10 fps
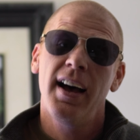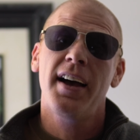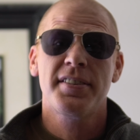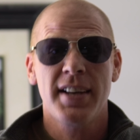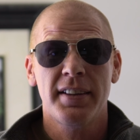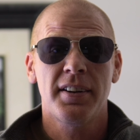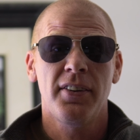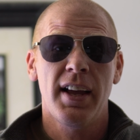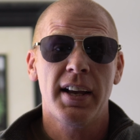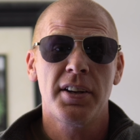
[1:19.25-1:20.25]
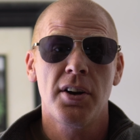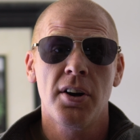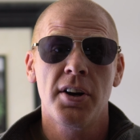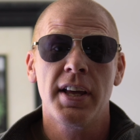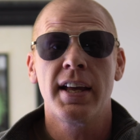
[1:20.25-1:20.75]
I sat there like a
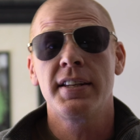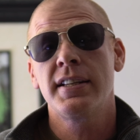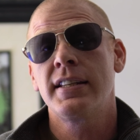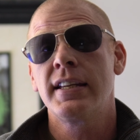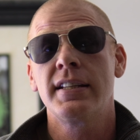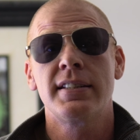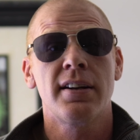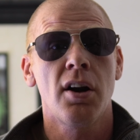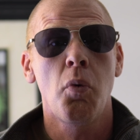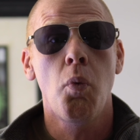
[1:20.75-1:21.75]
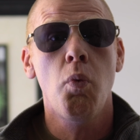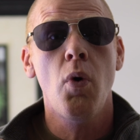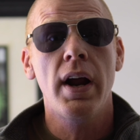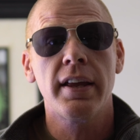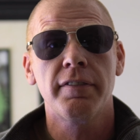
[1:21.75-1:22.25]
nerd and didn't eat dinner
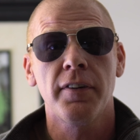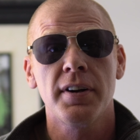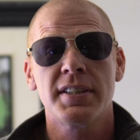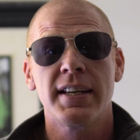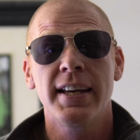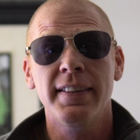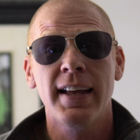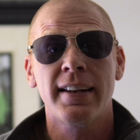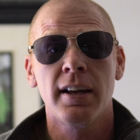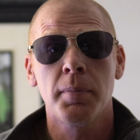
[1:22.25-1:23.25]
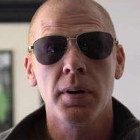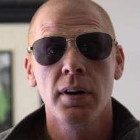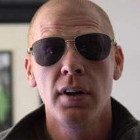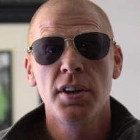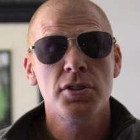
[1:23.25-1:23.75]
waiting for it to hit that
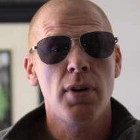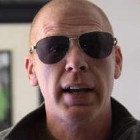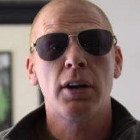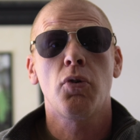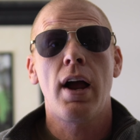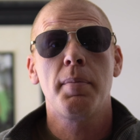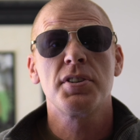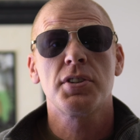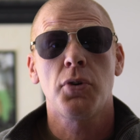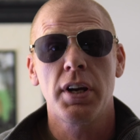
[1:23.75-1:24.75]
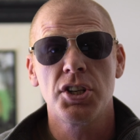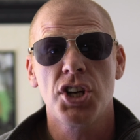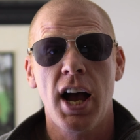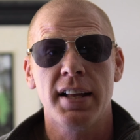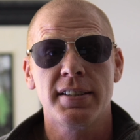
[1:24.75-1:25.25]
number so I could grab a
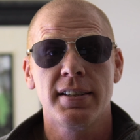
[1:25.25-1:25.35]
screenshot.